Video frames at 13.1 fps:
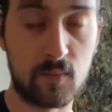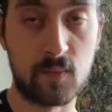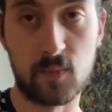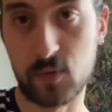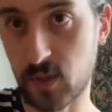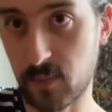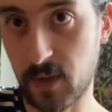
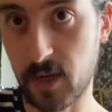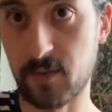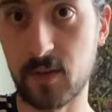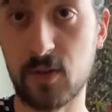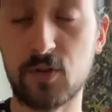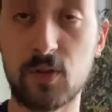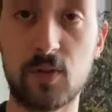which I'm not even
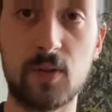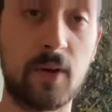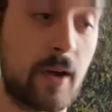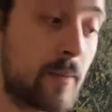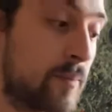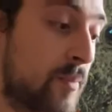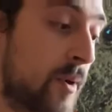used to doing.
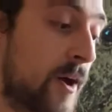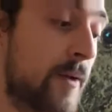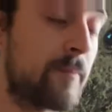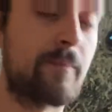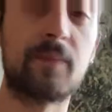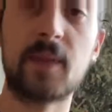But